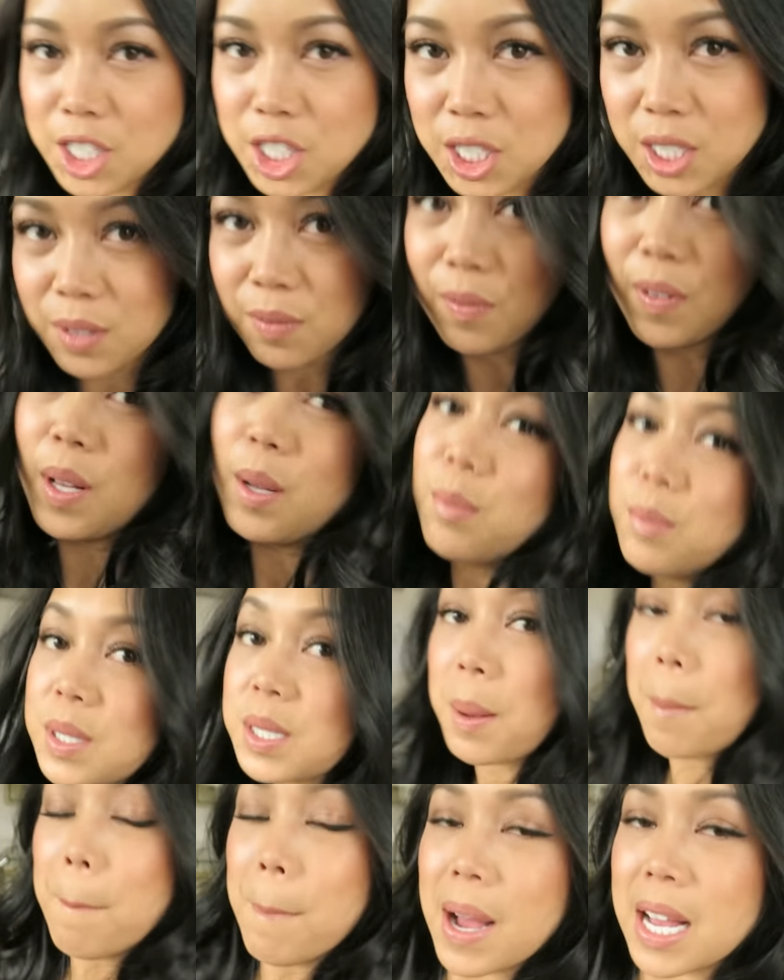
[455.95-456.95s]
I just
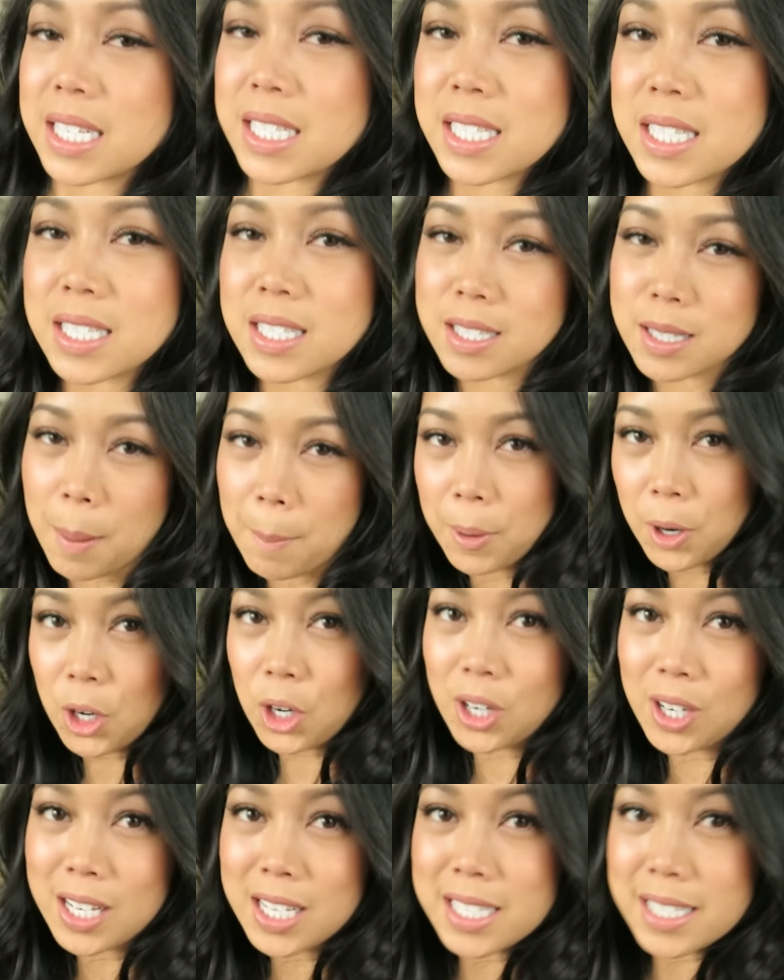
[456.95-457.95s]
filmed my
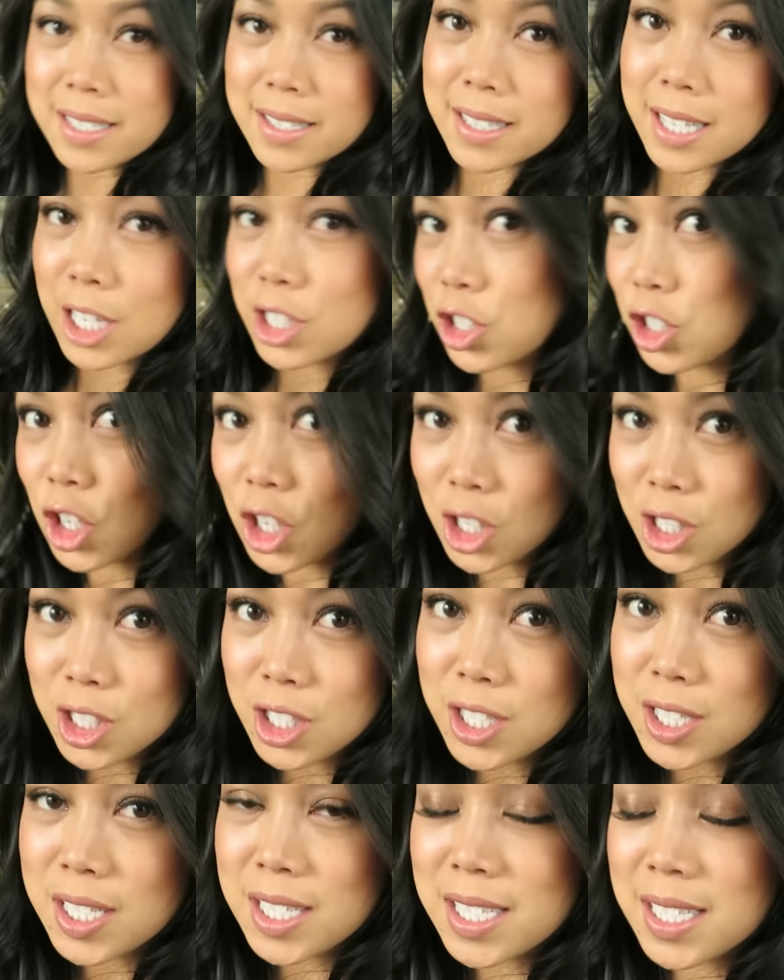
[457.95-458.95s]
summer essentials.
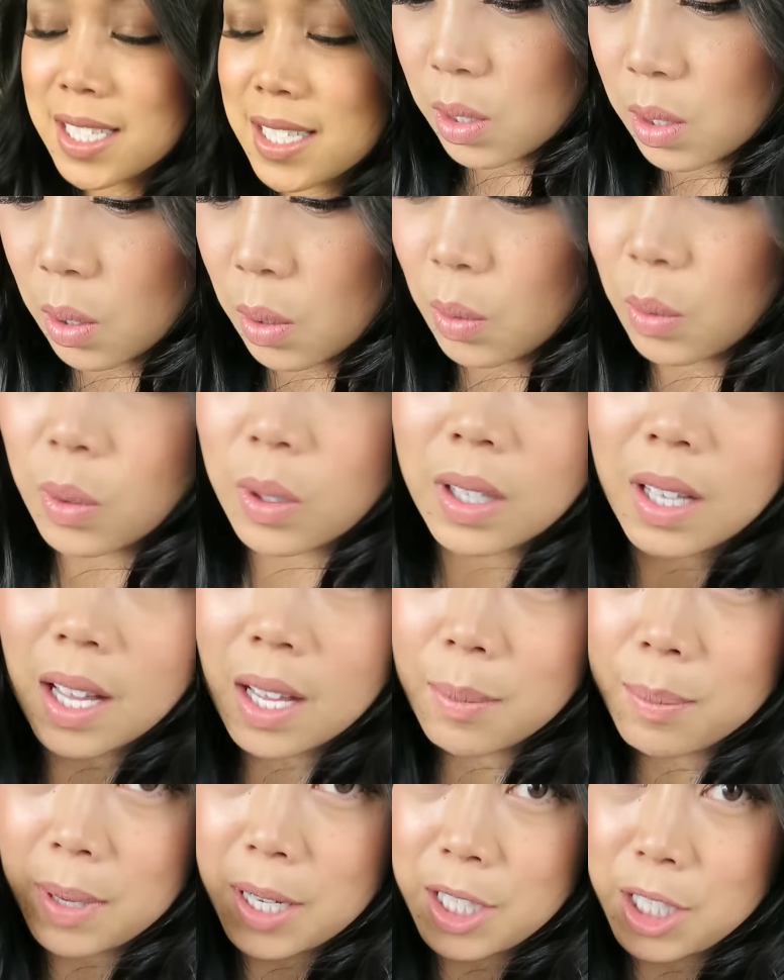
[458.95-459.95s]
So
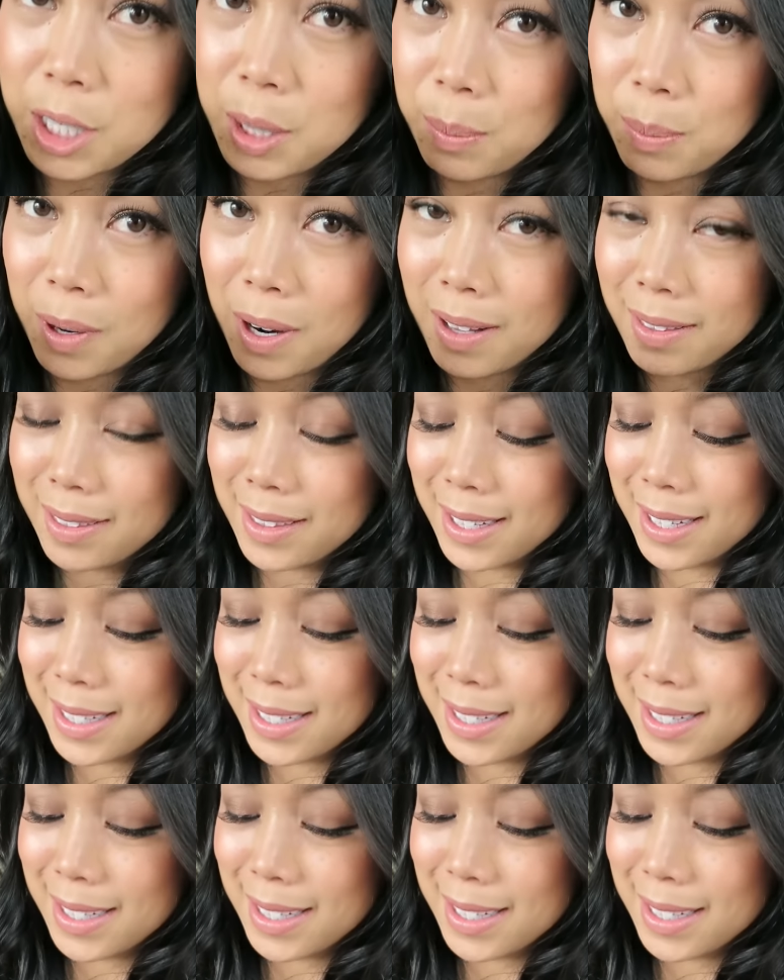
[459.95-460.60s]
glad Benji brought